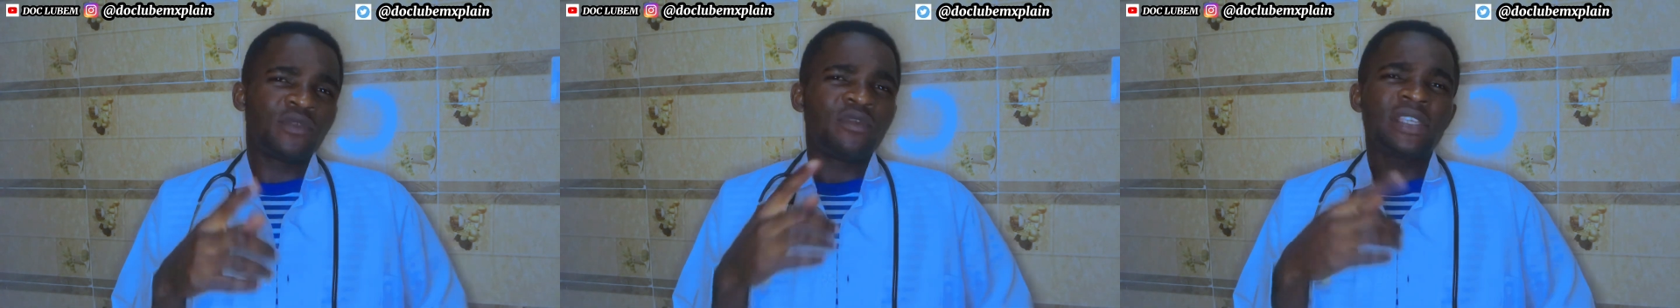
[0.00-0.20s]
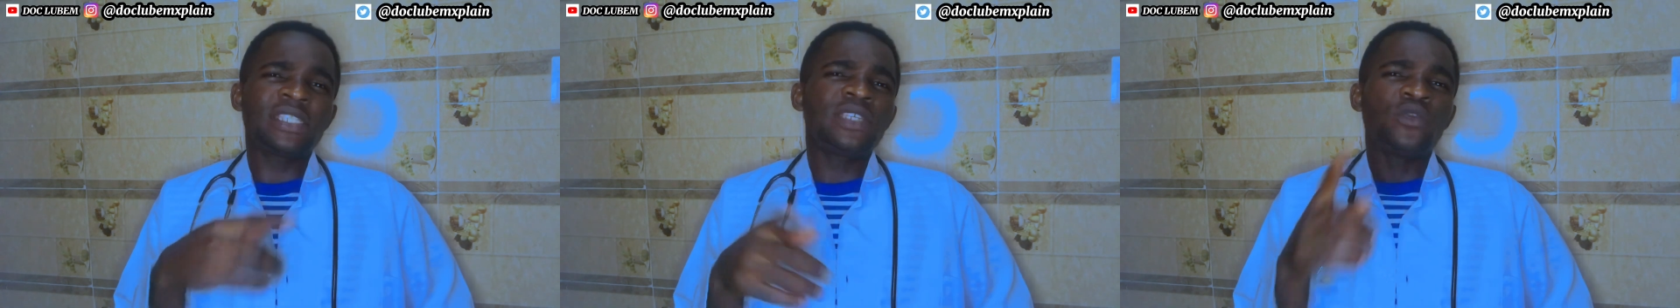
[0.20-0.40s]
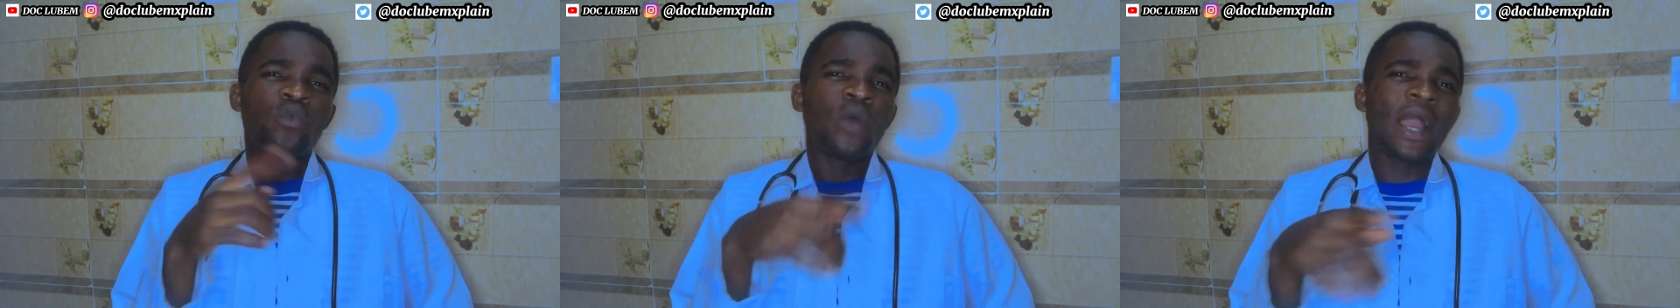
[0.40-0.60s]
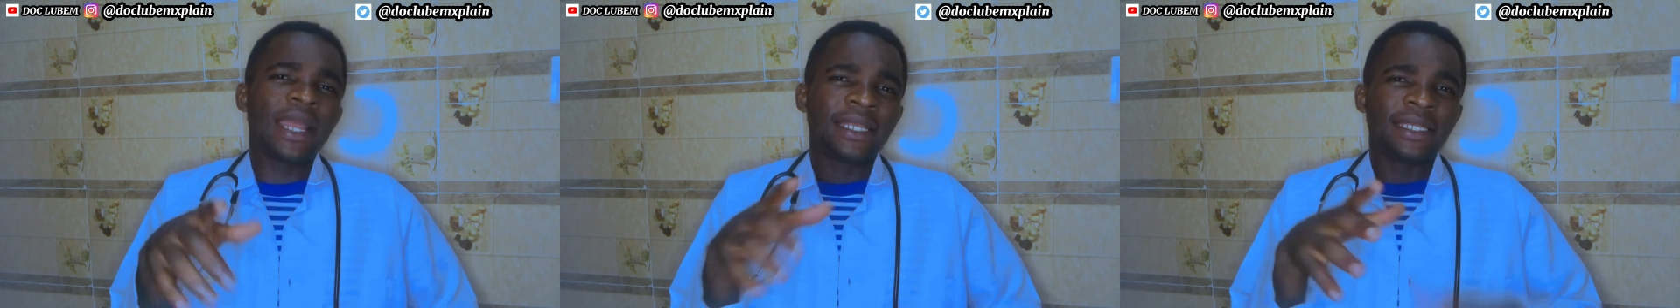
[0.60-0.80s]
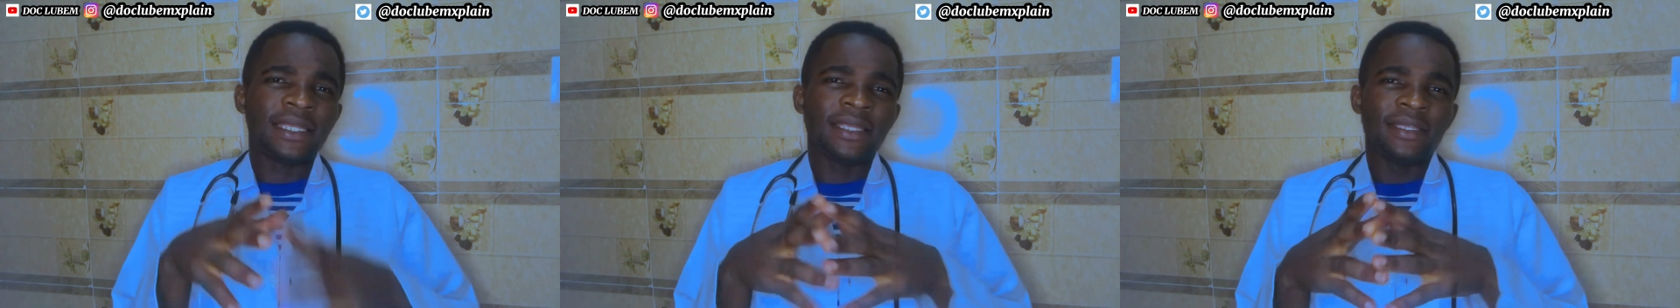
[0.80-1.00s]
a reason
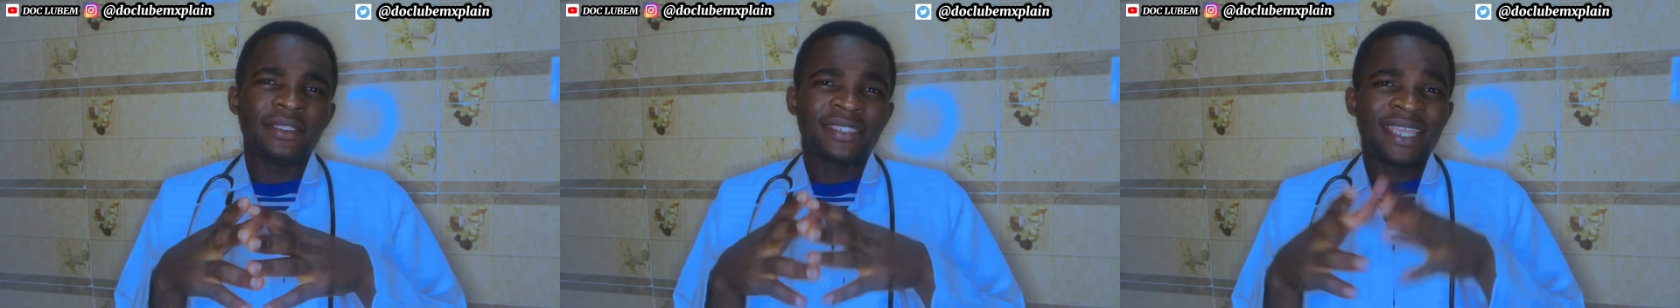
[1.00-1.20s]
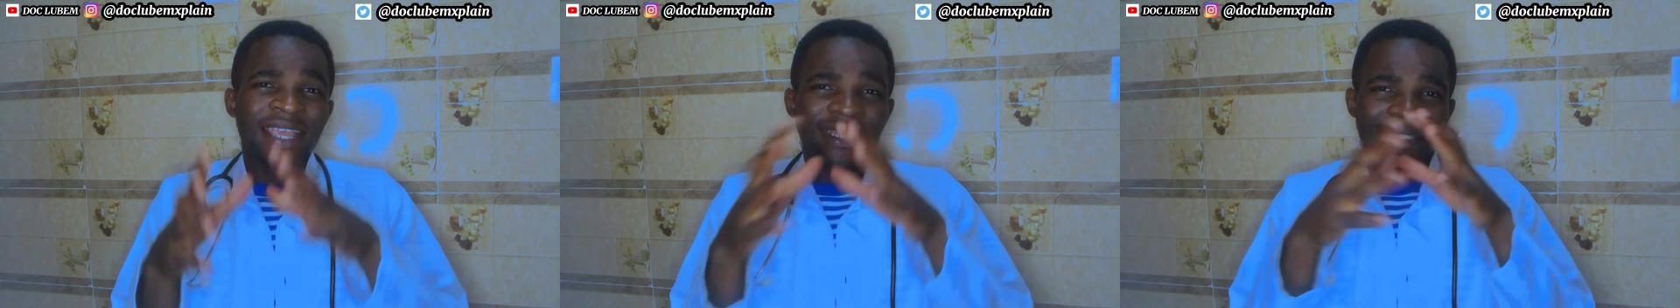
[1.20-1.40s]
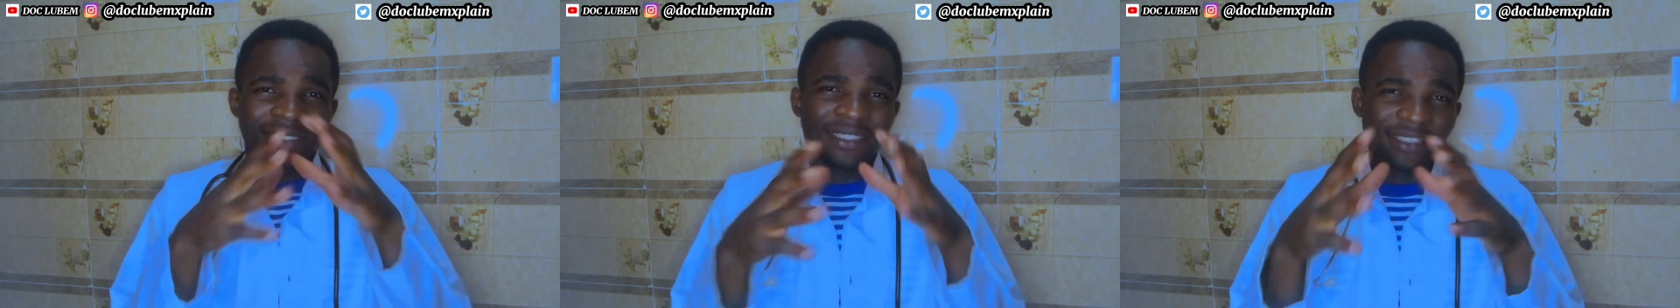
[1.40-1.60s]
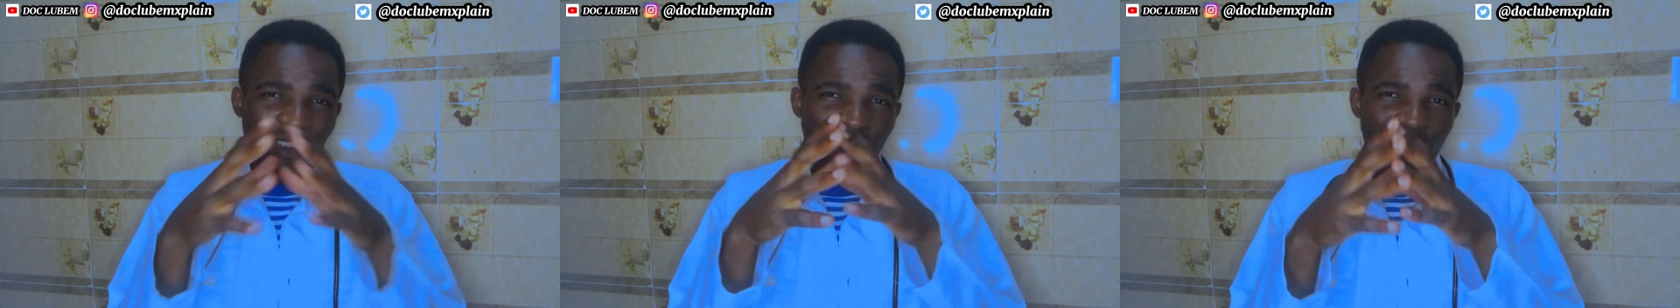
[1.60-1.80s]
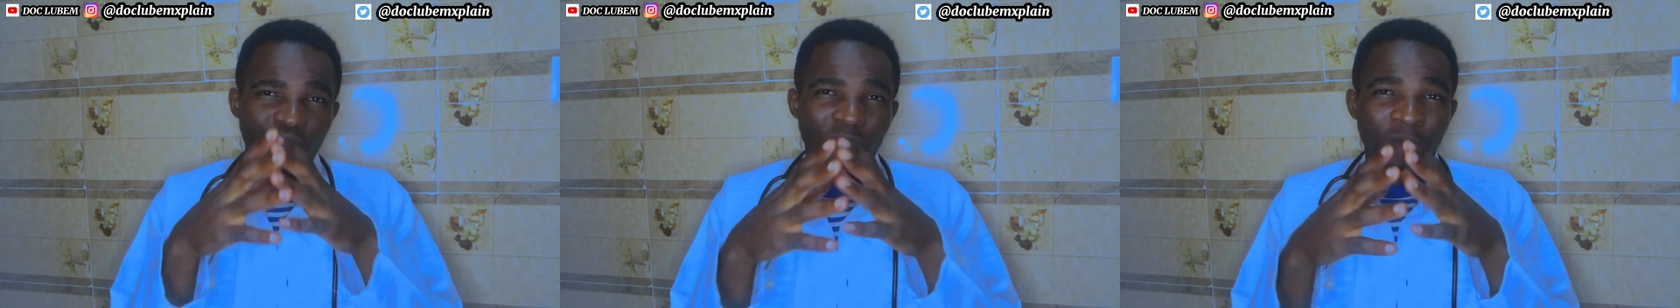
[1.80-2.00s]
why the
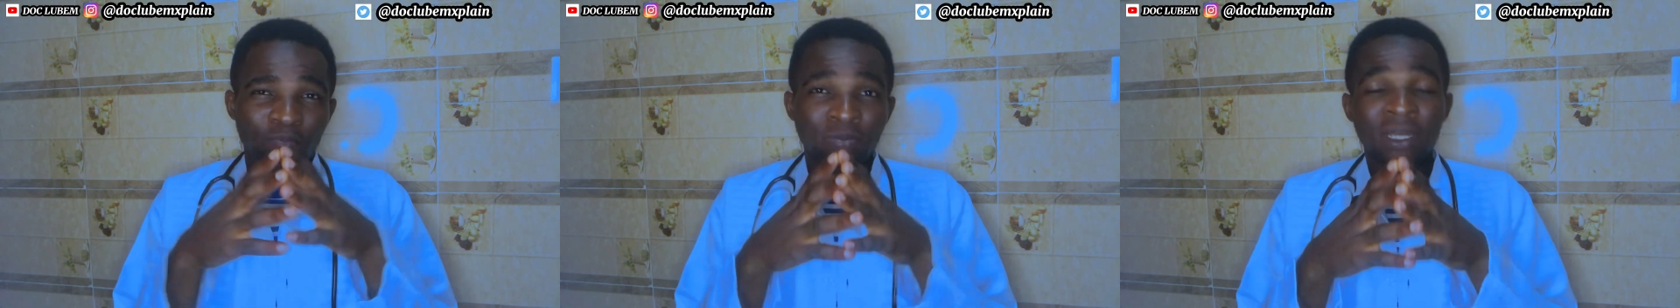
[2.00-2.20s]
testes were